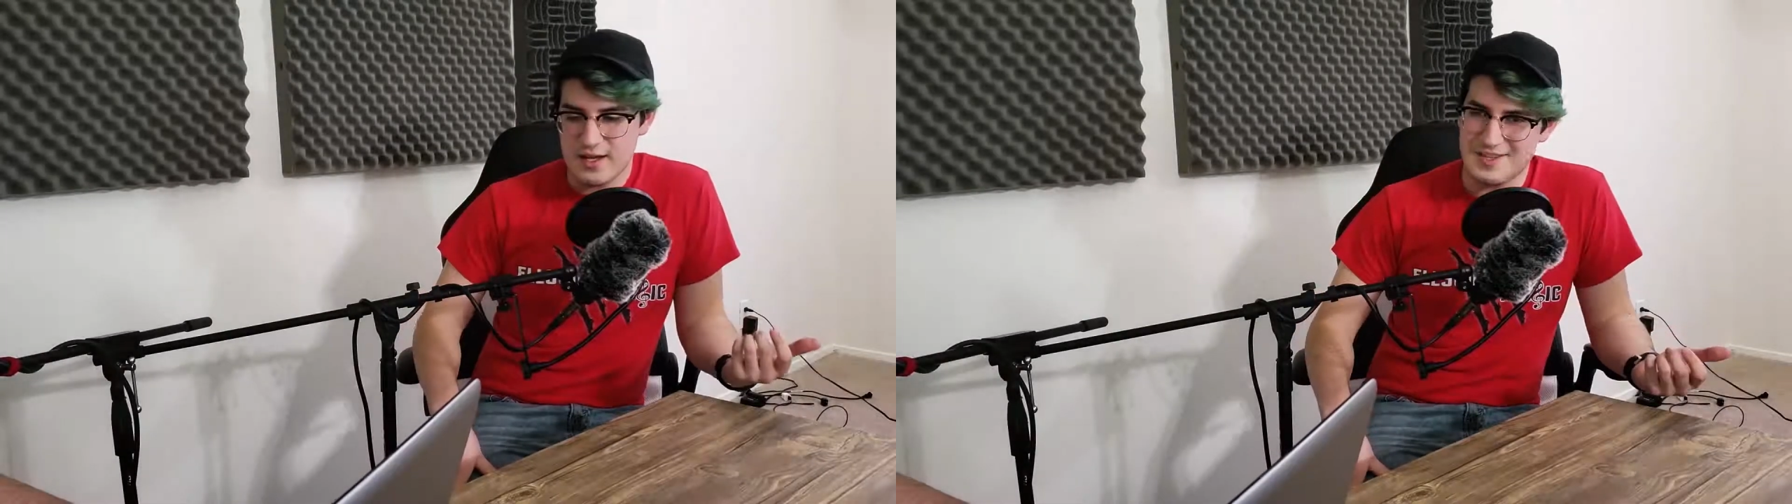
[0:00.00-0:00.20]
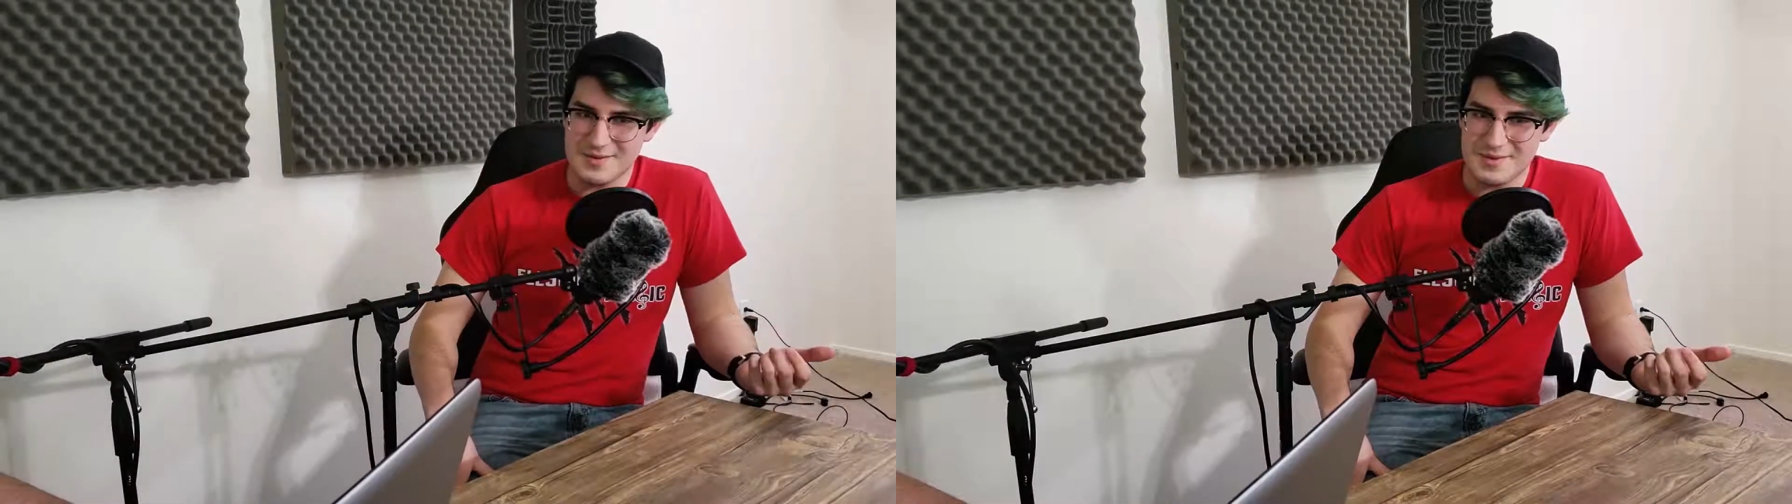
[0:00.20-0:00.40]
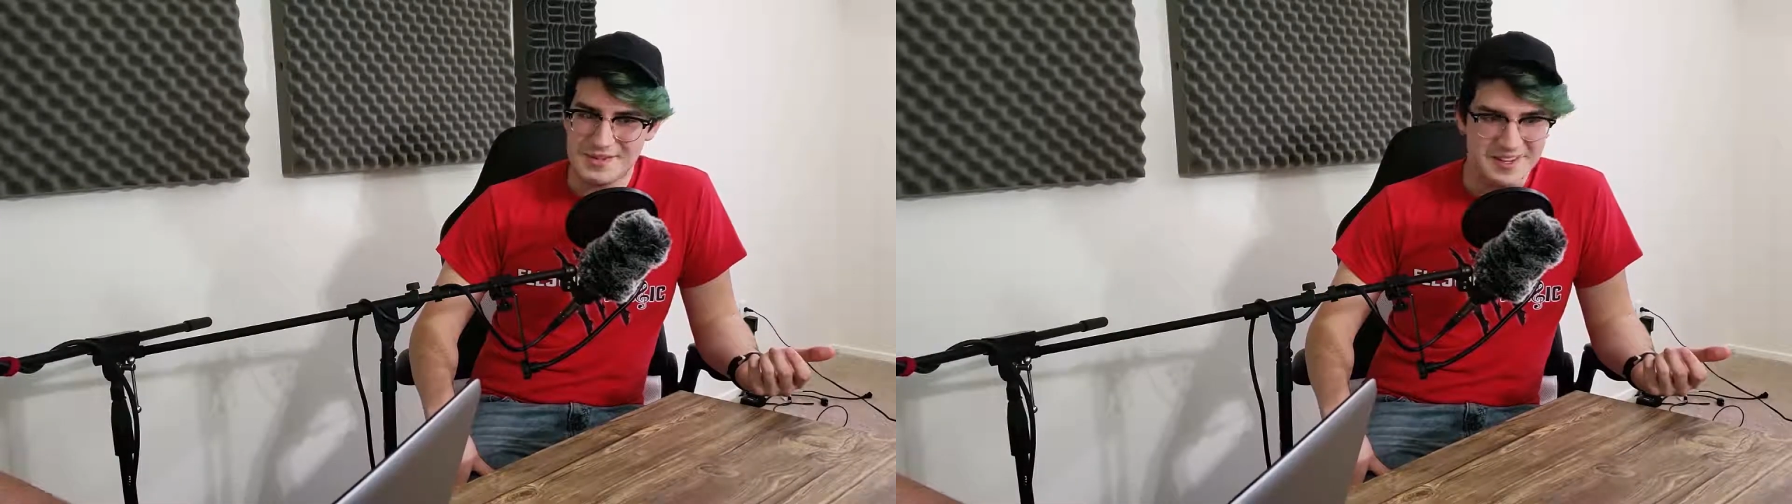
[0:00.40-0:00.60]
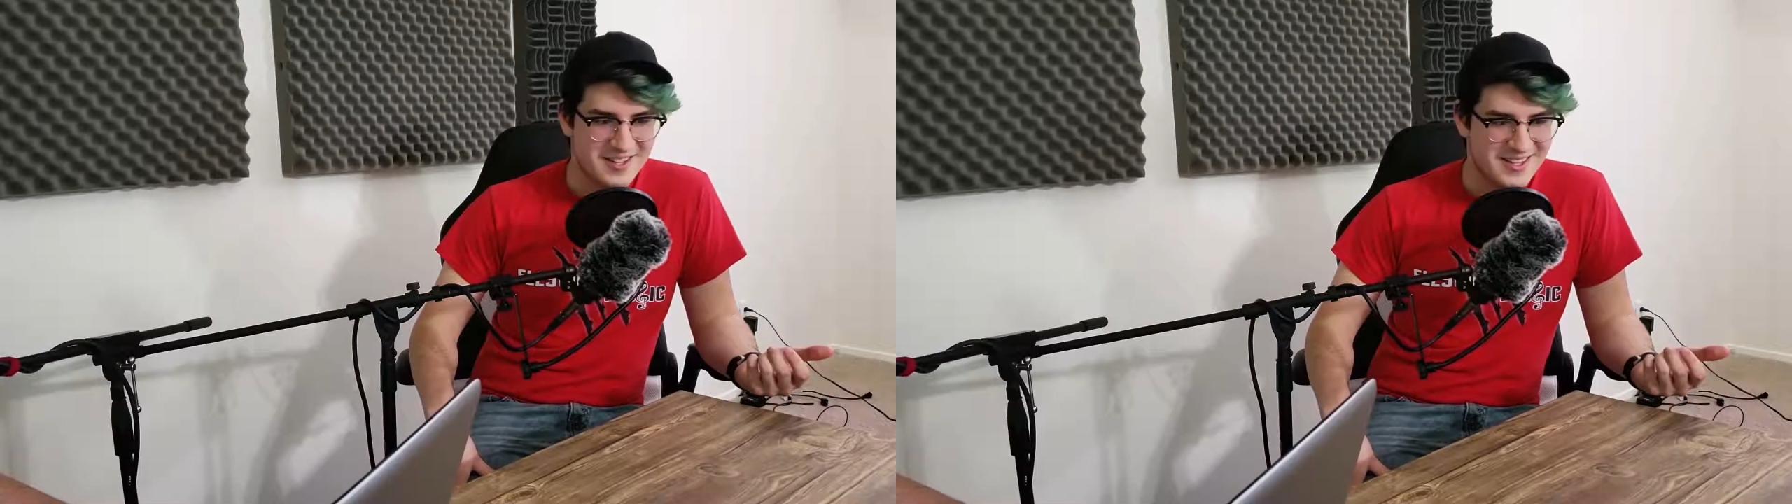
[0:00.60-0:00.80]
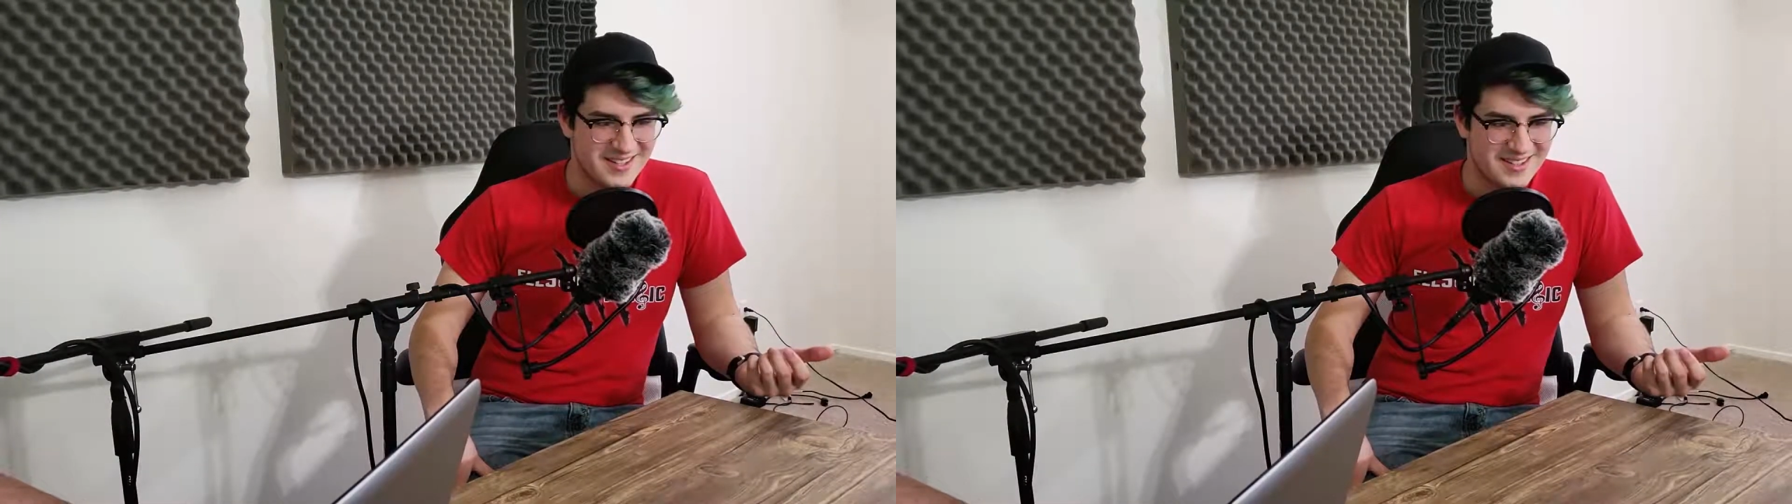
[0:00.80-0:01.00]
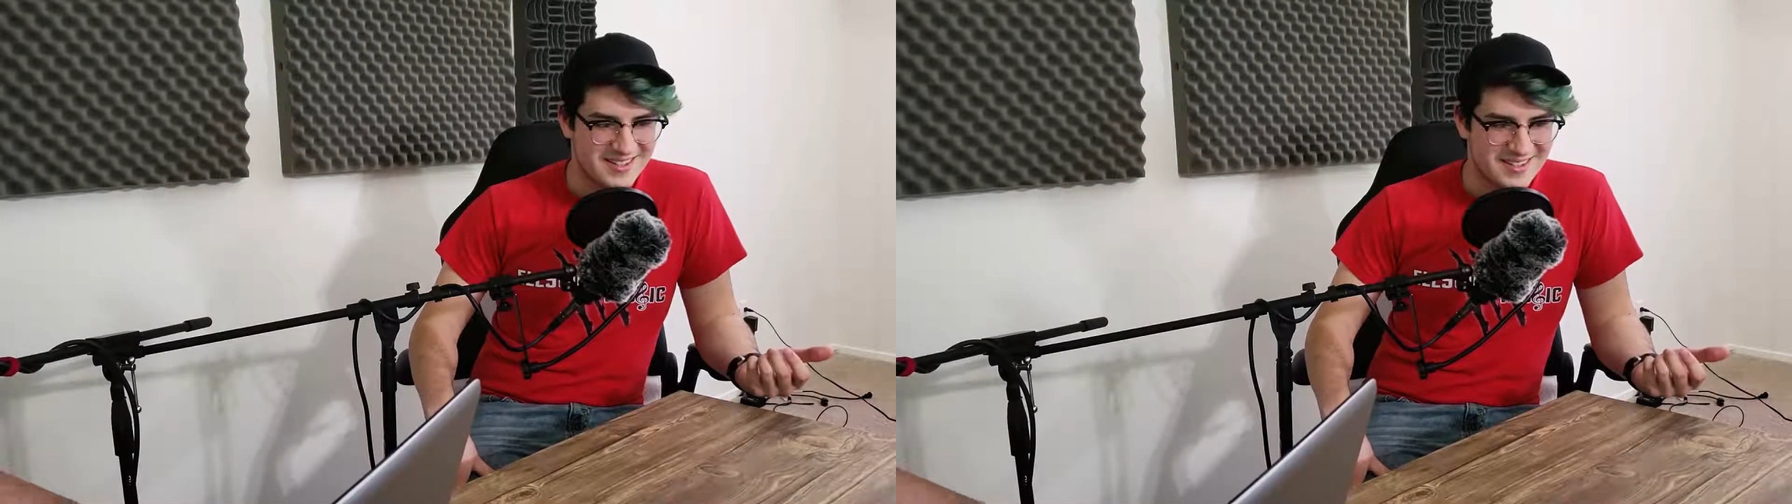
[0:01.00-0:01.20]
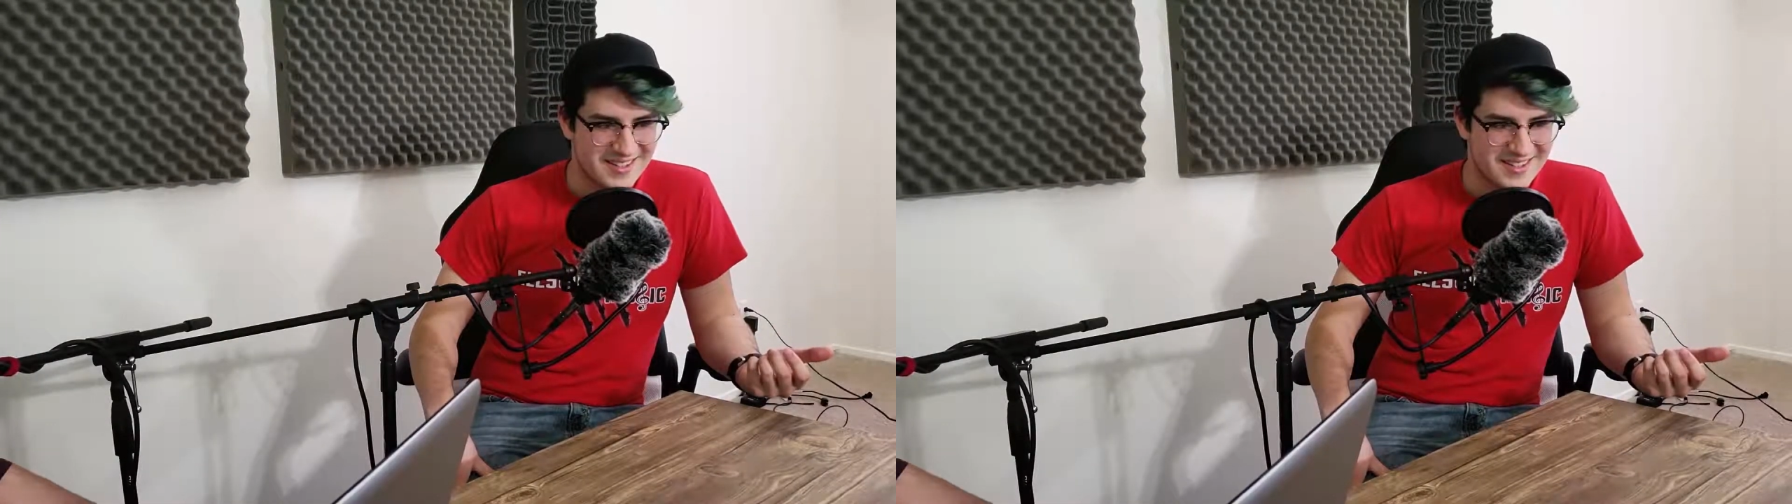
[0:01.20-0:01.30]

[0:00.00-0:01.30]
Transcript: I just lost my train of thought.